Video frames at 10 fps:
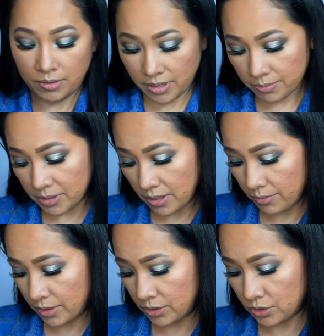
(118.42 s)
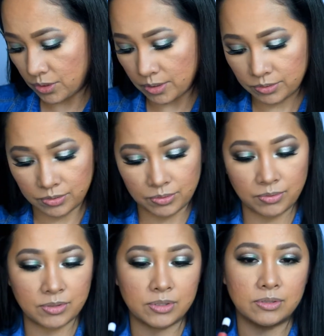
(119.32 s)
I'm not really sure how to do
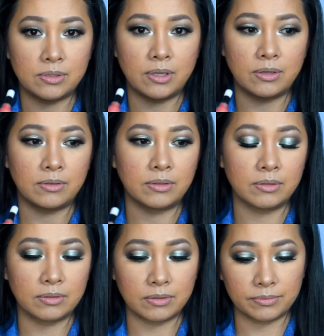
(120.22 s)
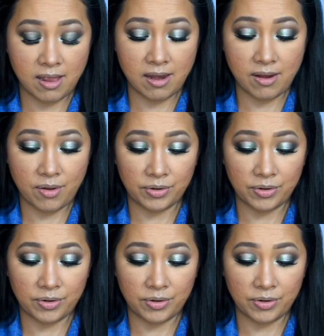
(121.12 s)
this thing. No